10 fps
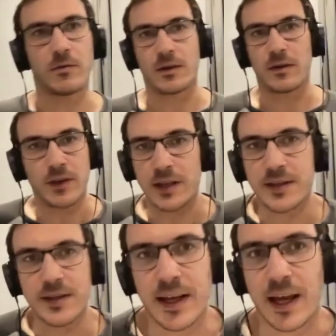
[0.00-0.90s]
Well, that's
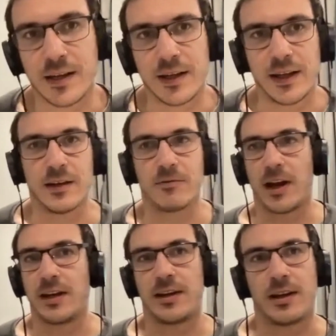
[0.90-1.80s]
exactly it,
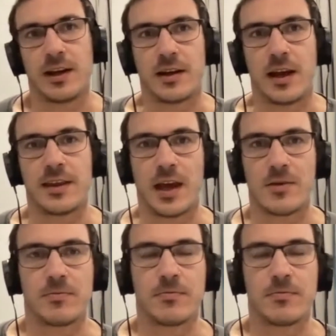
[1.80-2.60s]
right? And that